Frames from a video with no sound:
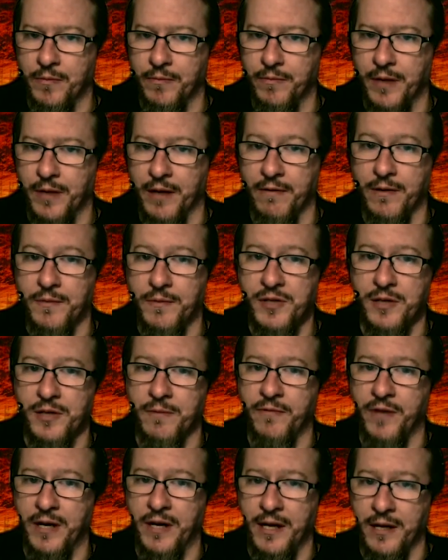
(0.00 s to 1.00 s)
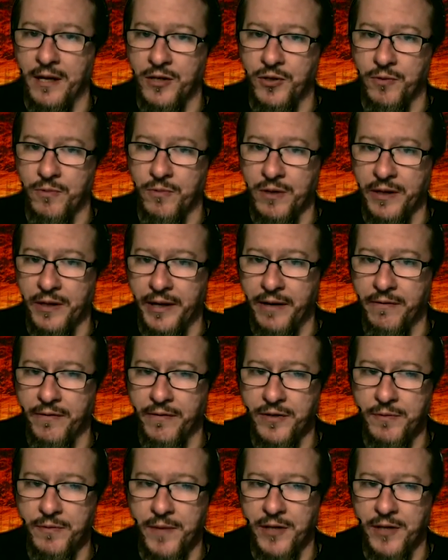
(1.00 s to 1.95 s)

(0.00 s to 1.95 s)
give him some financial relief